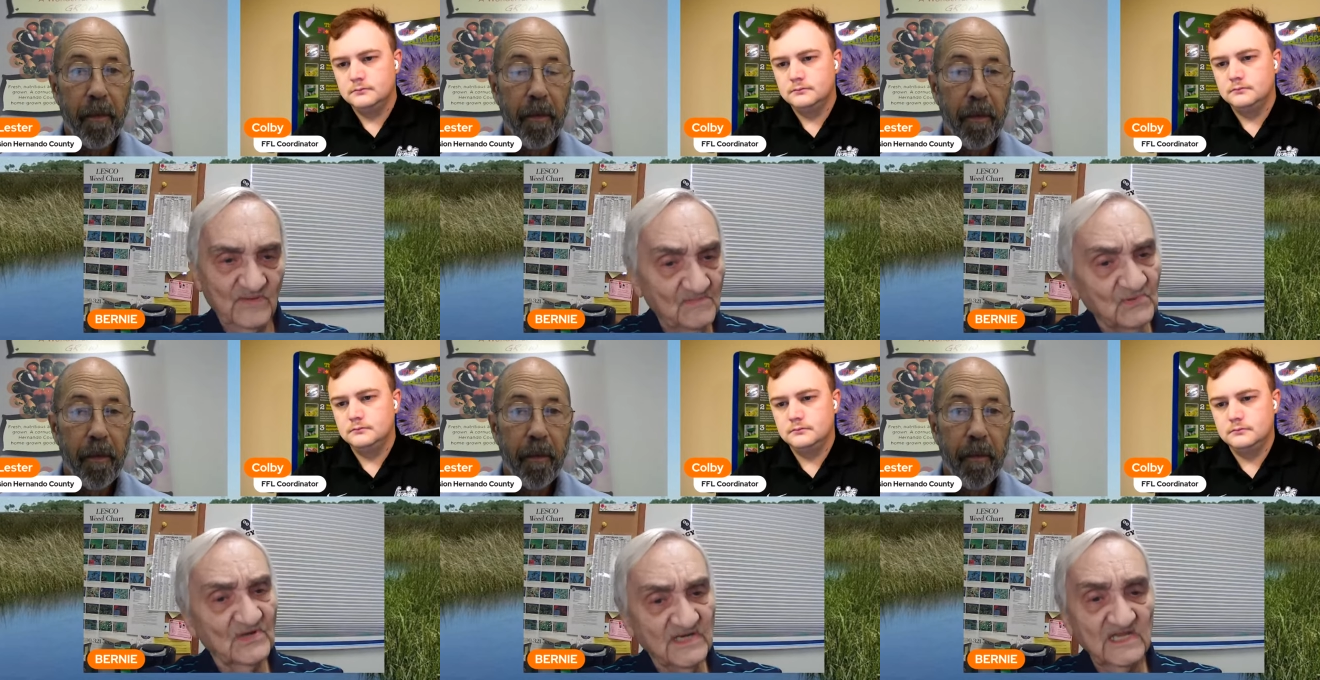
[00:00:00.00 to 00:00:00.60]

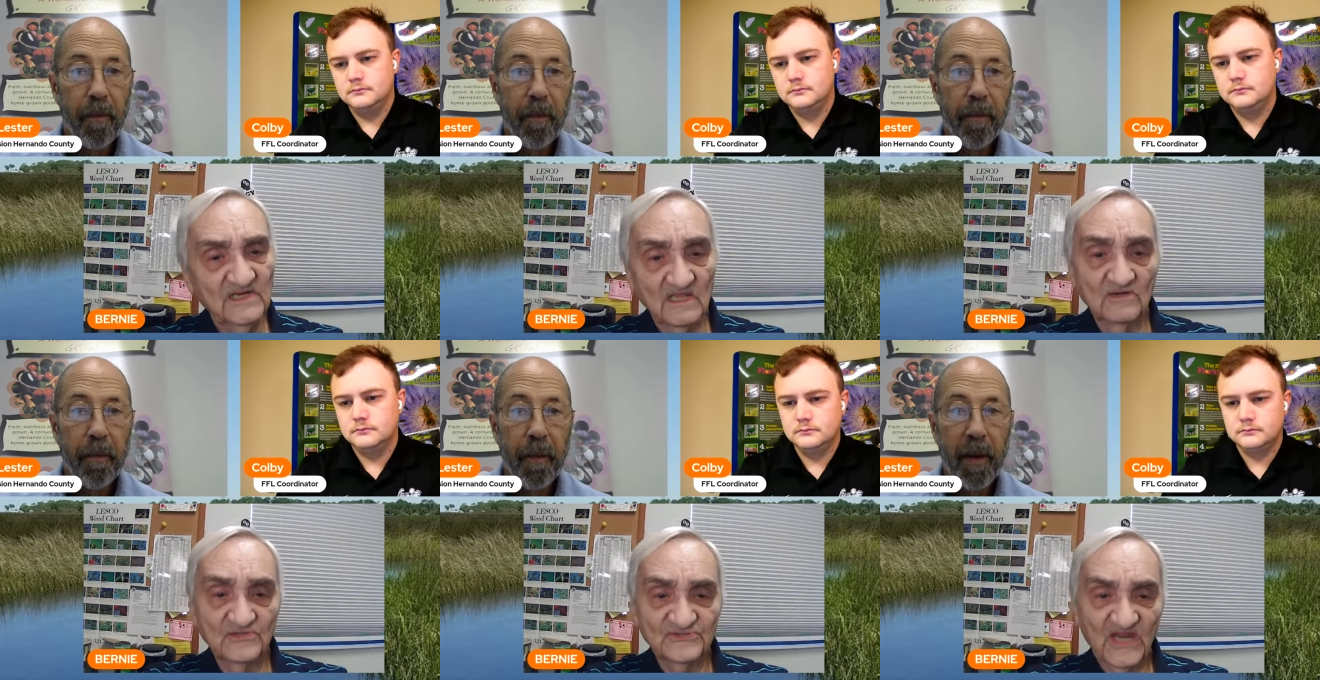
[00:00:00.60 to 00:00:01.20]
Speaker 1: people need to
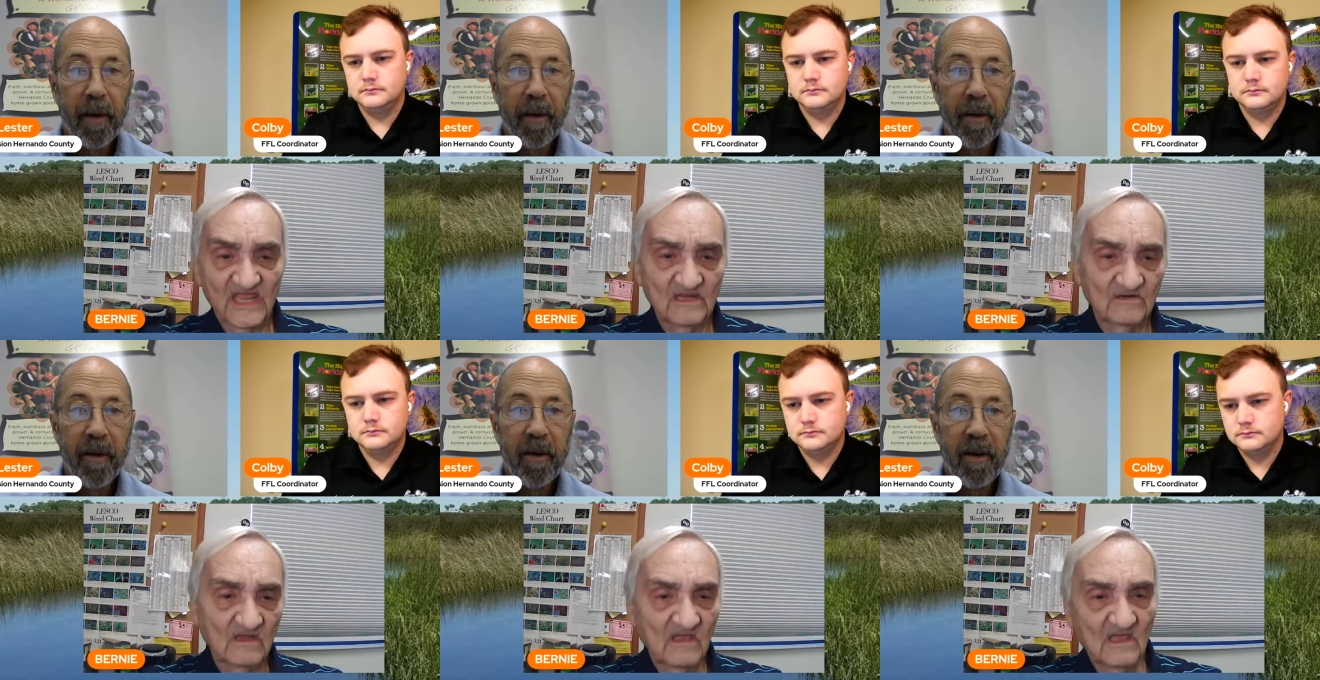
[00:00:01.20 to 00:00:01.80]

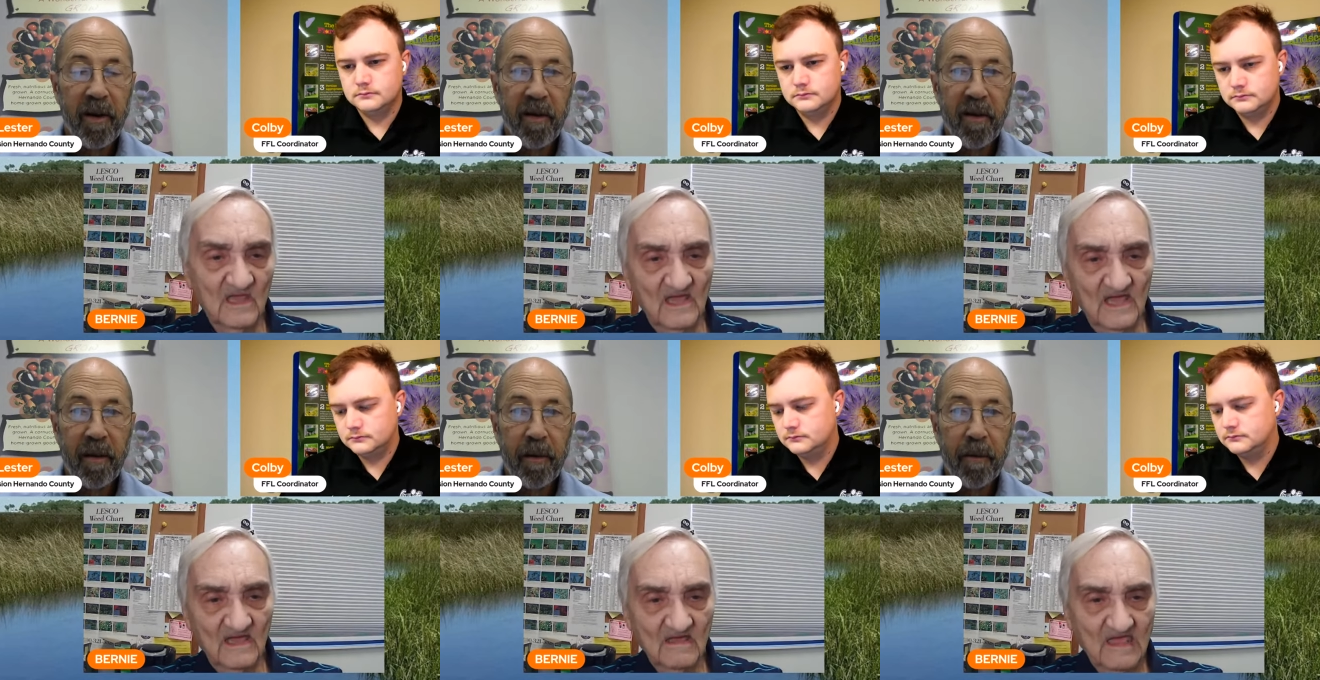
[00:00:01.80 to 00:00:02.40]
understand
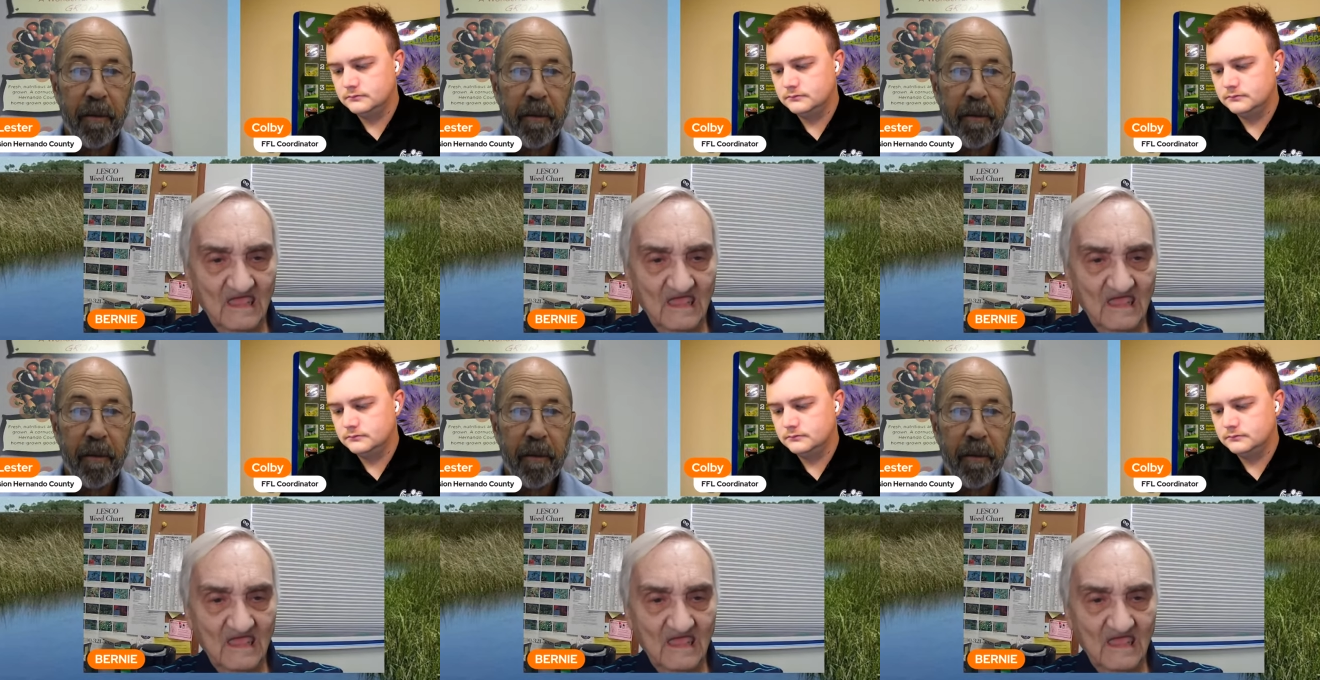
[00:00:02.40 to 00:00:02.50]
Uh,